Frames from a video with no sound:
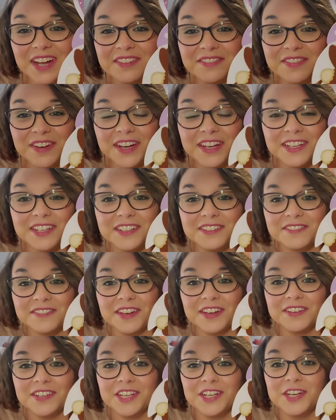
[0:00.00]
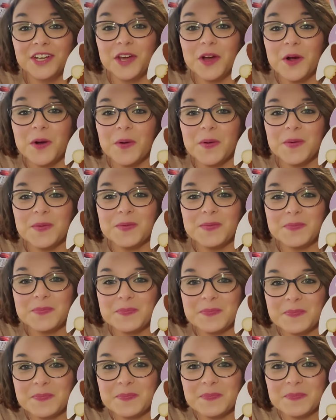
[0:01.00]
finally found a gnome.
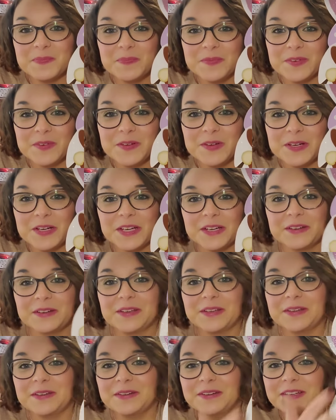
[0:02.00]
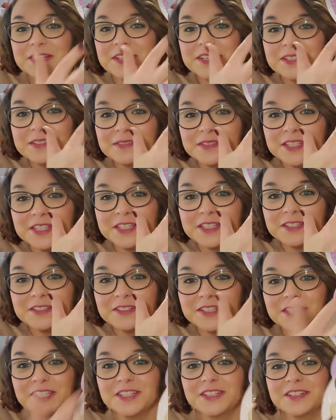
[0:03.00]
Look how cute he is with his
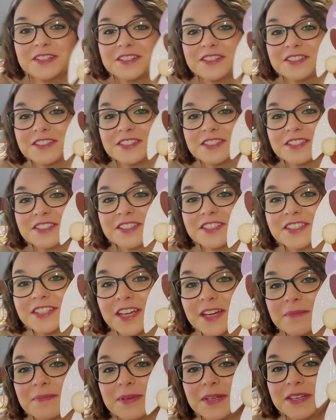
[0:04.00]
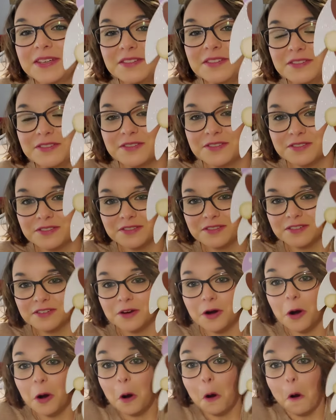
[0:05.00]
little ears. This is Happy Easter.
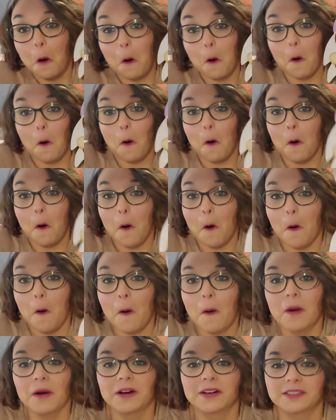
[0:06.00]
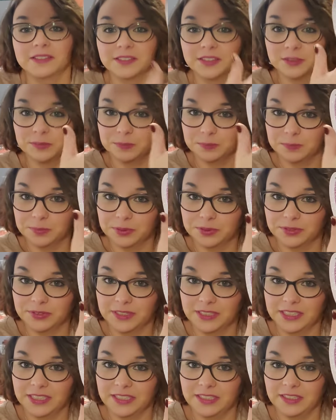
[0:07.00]
This
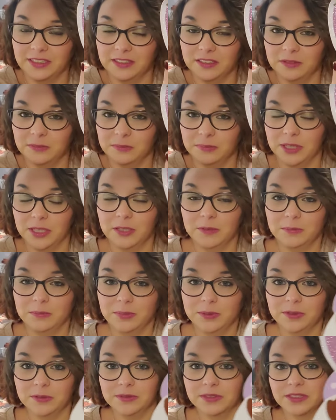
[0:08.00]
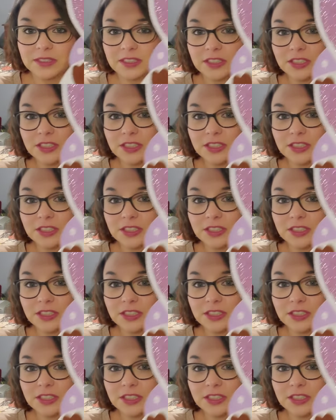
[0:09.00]
pretty color purple with the